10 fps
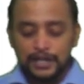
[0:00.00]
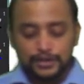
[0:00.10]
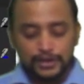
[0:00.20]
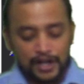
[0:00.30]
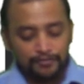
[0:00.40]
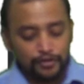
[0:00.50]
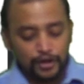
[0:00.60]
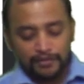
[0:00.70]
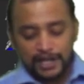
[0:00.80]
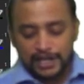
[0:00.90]
So
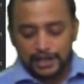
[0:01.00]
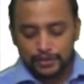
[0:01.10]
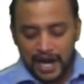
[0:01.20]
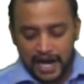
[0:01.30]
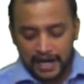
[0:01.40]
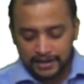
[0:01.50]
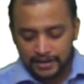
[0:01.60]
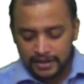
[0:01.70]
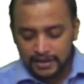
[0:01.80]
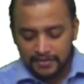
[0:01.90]
therefore we need to add
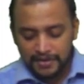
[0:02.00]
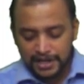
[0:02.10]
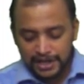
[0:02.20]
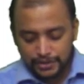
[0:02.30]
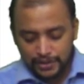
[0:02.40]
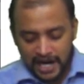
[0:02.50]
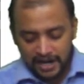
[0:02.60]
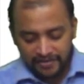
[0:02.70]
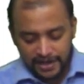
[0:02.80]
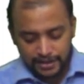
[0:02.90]
we need to
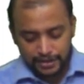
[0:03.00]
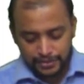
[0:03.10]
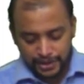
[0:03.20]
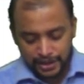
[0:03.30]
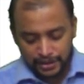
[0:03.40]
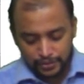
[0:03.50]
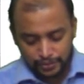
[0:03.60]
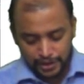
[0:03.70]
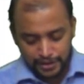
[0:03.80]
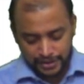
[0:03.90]
add 5000,
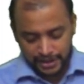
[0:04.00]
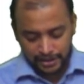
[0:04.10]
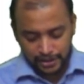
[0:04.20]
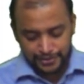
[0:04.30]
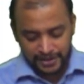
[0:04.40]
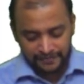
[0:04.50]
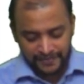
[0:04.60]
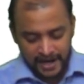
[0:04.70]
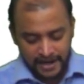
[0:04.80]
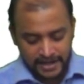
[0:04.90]
2000,
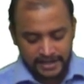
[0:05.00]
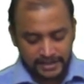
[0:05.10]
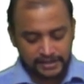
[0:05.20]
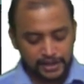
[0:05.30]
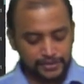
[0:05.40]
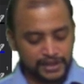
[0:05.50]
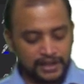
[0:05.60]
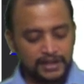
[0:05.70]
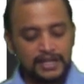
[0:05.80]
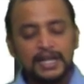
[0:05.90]
1500,
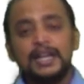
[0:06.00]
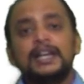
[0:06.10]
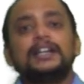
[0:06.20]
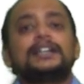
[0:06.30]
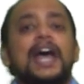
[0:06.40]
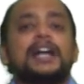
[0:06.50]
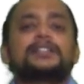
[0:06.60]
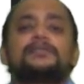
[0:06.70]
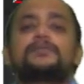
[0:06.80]
6000. Taxes